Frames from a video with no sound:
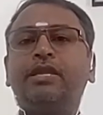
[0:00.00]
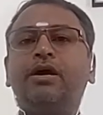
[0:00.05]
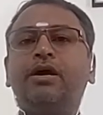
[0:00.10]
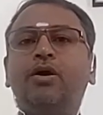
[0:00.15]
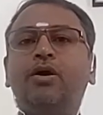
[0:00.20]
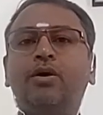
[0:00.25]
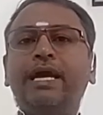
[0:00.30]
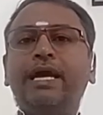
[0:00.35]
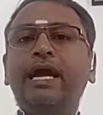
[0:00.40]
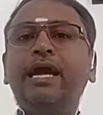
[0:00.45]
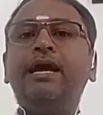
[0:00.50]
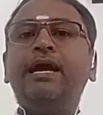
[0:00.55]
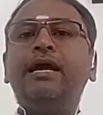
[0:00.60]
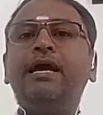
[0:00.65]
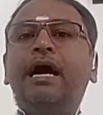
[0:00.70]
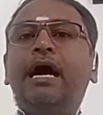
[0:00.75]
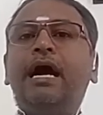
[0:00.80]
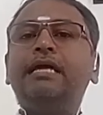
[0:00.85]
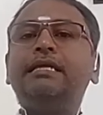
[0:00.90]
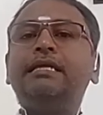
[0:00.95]
Okay.
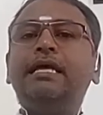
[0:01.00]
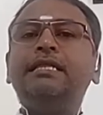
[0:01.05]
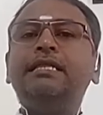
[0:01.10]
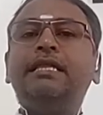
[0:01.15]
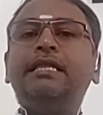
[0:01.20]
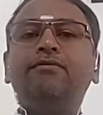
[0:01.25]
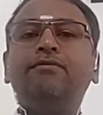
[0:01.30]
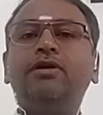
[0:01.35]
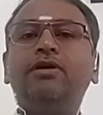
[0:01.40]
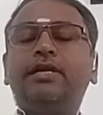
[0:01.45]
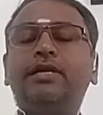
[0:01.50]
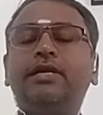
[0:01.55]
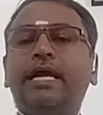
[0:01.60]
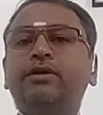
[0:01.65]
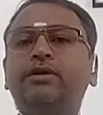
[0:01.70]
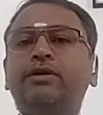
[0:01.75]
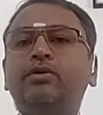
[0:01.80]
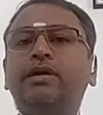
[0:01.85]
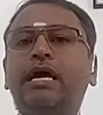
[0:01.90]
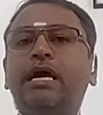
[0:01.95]
And then they will try
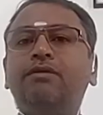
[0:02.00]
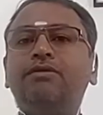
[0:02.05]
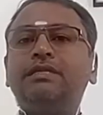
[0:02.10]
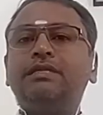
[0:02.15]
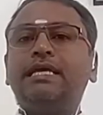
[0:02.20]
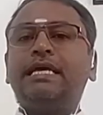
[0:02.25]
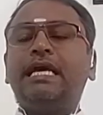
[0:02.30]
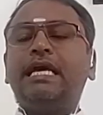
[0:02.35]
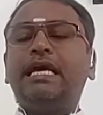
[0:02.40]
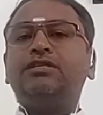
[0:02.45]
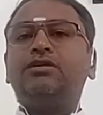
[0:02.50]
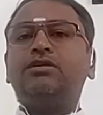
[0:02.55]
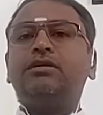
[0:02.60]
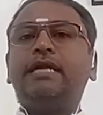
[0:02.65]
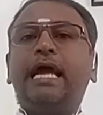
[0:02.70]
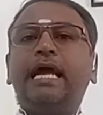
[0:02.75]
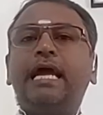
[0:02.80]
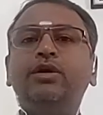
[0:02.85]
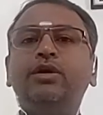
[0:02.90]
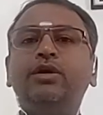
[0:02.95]
to divert the case or
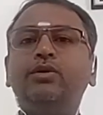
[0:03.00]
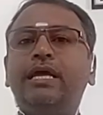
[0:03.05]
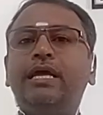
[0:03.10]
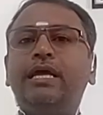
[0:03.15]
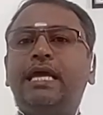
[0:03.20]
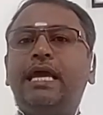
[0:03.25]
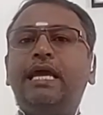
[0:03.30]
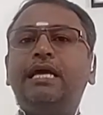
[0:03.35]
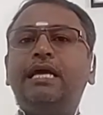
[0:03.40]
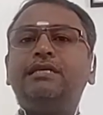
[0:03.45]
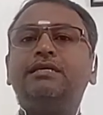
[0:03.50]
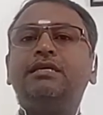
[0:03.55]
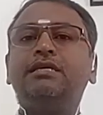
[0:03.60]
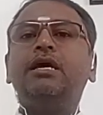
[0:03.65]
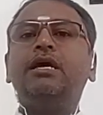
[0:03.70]
dilute the case.